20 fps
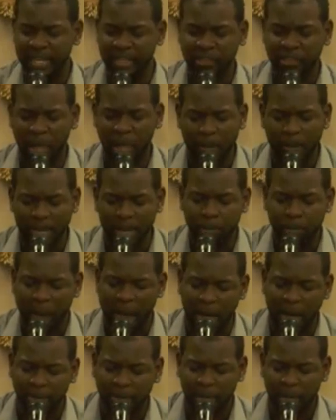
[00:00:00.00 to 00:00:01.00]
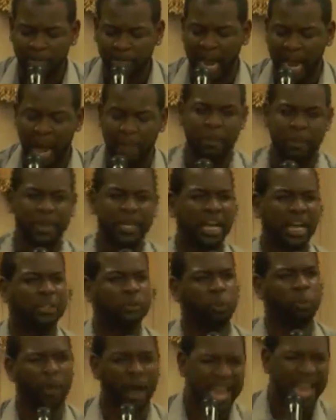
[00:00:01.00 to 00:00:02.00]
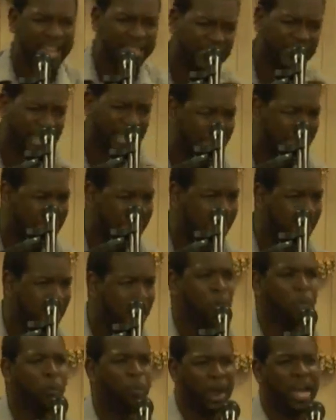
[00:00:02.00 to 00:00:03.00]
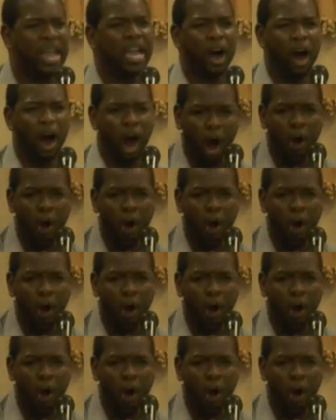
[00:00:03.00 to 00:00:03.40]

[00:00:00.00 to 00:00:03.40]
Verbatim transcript: in so many problems sometimes, because we think we are